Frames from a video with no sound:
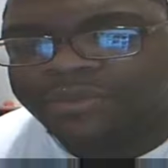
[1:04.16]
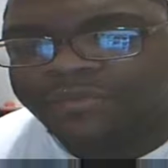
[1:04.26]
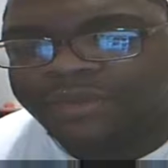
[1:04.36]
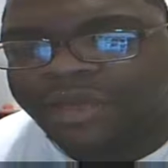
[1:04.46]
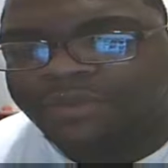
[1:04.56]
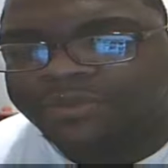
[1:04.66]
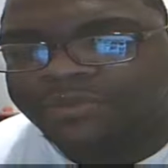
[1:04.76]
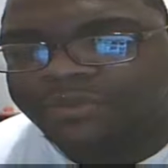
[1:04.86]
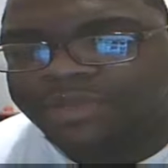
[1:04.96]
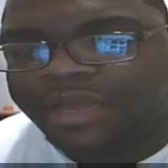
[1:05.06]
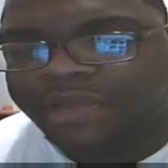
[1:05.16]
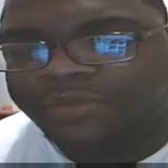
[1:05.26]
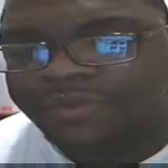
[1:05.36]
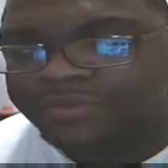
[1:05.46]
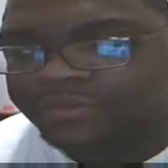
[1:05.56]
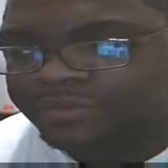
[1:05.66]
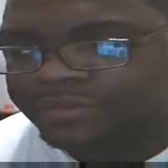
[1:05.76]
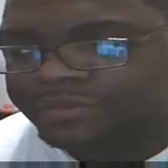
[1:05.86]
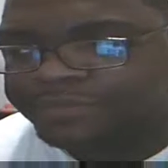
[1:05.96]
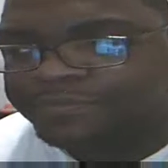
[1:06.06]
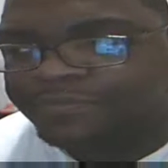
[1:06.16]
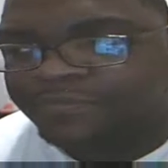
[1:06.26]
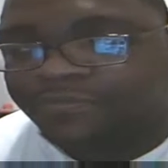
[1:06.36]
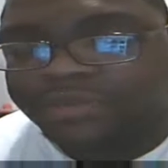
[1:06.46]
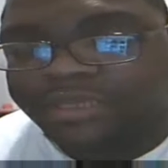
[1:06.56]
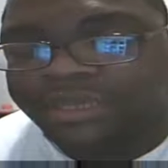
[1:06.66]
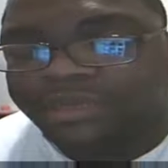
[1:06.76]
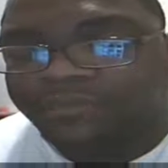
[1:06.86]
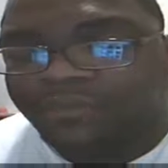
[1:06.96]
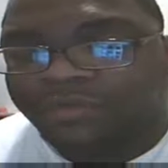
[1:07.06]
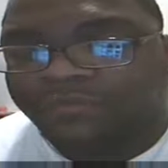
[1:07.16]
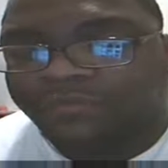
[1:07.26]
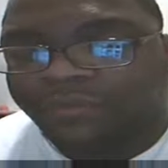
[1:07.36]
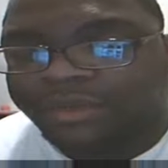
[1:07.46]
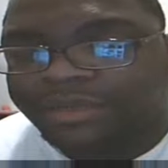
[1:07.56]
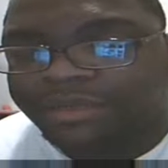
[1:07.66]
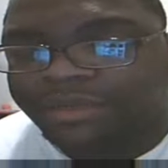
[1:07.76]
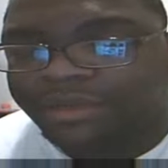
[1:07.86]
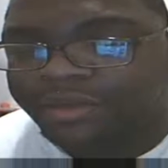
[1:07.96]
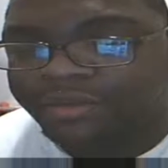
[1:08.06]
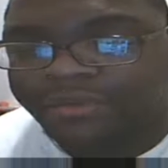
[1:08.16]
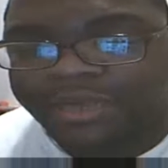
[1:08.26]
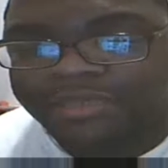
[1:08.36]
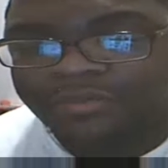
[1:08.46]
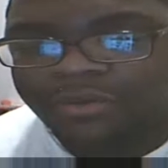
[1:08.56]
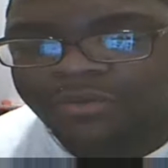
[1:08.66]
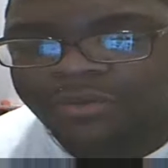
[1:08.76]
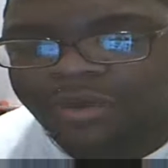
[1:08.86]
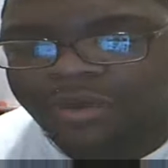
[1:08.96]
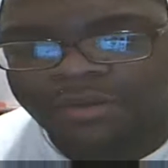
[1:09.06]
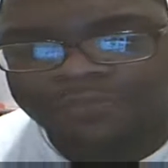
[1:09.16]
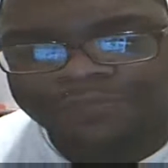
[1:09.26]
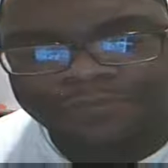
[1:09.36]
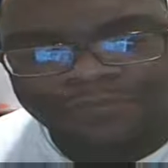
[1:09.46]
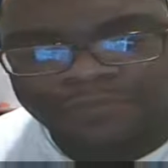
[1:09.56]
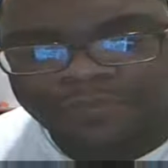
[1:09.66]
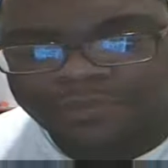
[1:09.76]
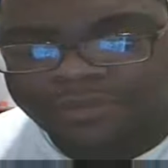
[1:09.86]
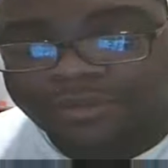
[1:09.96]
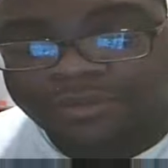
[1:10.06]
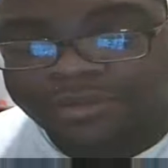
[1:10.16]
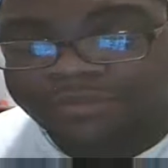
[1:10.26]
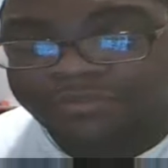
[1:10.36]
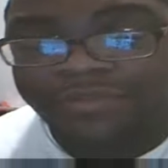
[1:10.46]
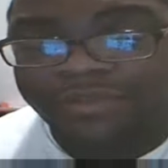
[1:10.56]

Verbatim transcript: something I always wanted to have also. But to get it one free, congrats, bro. that's,